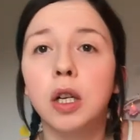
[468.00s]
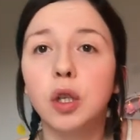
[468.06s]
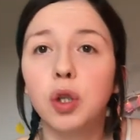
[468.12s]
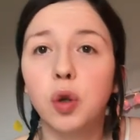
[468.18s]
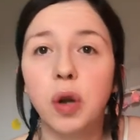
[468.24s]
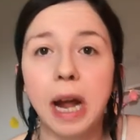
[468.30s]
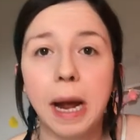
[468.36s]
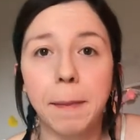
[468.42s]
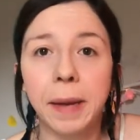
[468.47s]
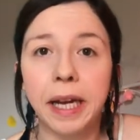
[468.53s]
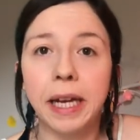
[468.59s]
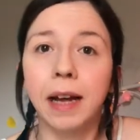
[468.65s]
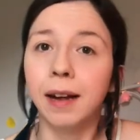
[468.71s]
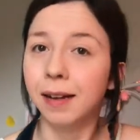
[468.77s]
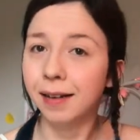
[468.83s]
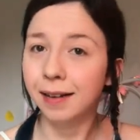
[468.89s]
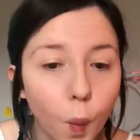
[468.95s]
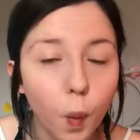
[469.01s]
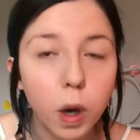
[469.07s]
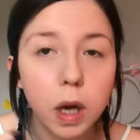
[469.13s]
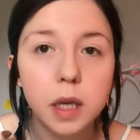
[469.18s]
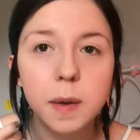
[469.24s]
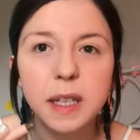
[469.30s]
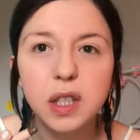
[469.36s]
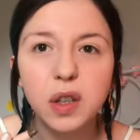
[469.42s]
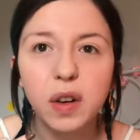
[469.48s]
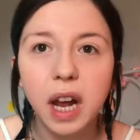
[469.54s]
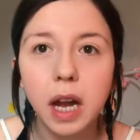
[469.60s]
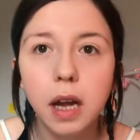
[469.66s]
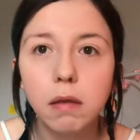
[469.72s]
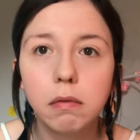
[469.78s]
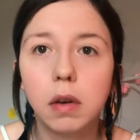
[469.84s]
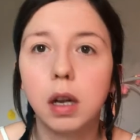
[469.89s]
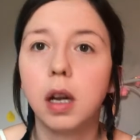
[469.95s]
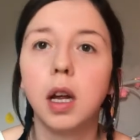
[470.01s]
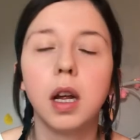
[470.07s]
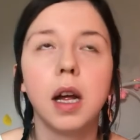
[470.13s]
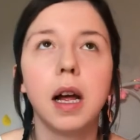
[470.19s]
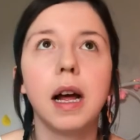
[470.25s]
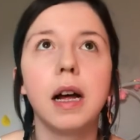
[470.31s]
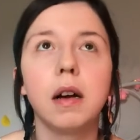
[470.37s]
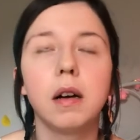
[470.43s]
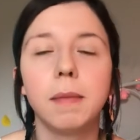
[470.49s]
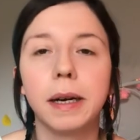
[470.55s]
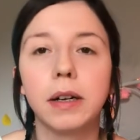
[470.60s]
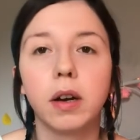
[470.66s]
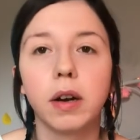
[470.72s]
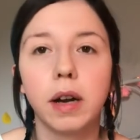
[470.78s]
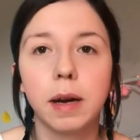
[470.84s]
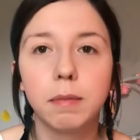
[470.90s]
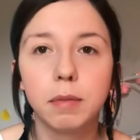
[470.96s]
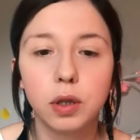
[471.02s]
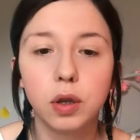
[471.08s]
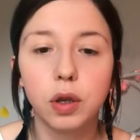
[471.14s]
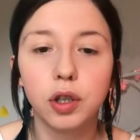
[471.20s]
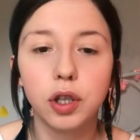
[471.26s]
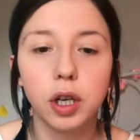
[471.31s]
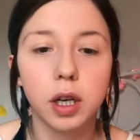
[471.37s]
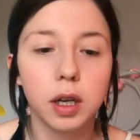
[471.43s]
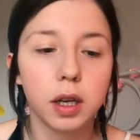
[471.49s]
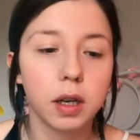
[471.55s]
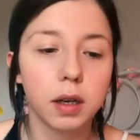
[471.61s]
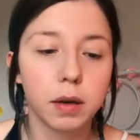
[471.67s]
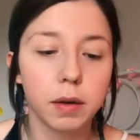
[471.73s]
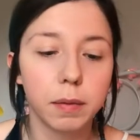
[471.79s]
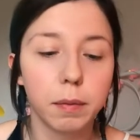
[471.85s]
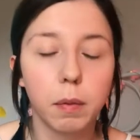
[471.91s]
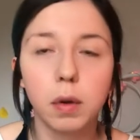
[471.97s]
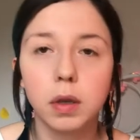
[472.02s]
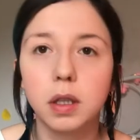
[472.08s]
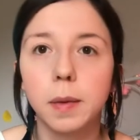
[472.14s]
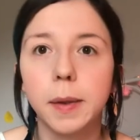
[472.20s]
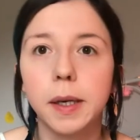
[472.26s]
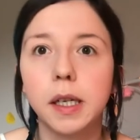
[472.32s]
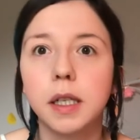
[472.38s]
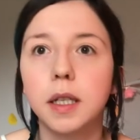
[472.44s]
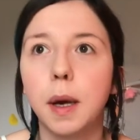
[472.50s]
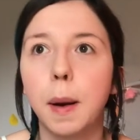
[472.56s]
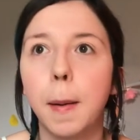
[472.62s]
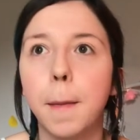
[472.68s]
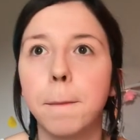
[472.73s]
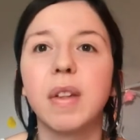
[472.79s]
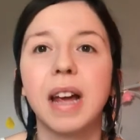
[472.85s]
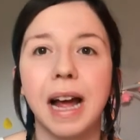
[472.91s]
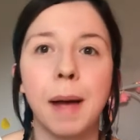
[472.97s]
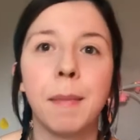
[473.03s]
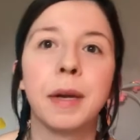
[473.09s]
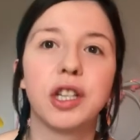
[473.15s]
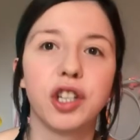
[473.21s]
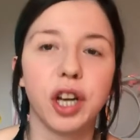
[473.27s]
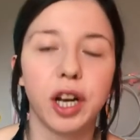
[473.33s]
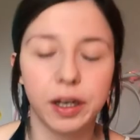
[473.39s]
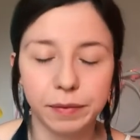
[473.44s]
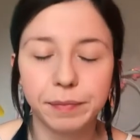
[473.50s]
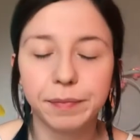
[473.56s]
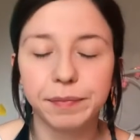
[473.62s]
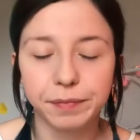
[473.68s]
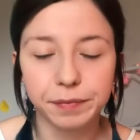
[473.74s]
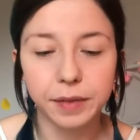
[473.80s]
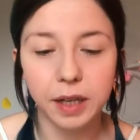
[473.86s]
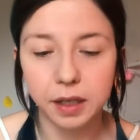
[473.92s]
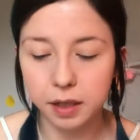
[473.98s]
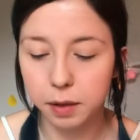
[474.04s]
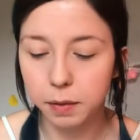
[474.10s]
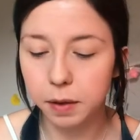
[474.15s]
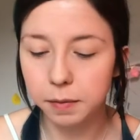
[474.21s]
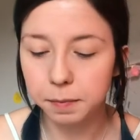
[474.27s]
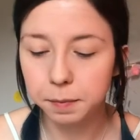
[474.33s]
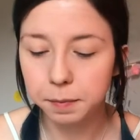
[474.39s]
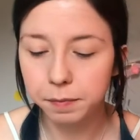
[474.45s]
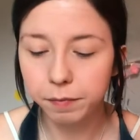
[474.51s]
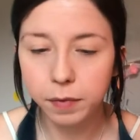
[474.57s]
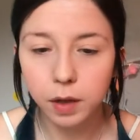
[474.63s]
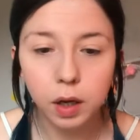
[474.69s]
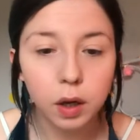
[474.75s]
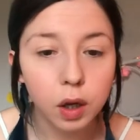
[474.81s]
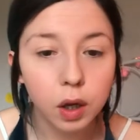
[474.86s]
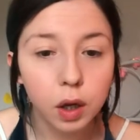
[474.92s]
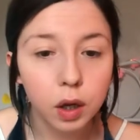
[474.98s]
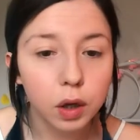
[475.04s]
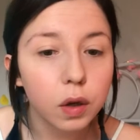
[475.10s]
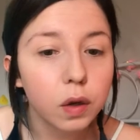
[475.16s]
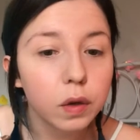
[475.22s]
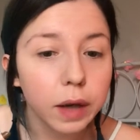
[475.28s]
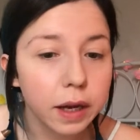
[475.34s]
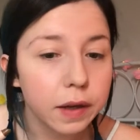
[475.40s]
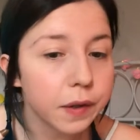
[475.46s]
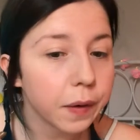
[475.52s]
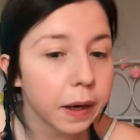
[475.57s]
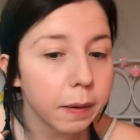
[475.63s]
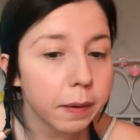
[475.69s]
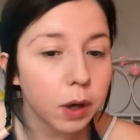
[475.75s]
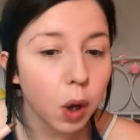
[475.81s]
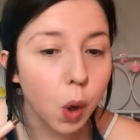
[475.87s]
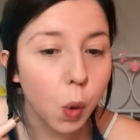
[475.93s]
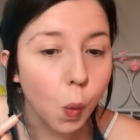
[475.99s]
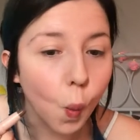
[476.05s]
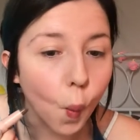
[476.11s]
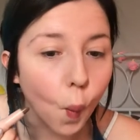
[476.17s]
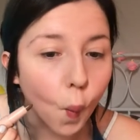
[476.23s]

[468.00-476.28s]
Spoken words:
don't at me. Do I suck in? Oh my God, I'm such a, what's the word? Amateur, that's the one. Okay, so here we go.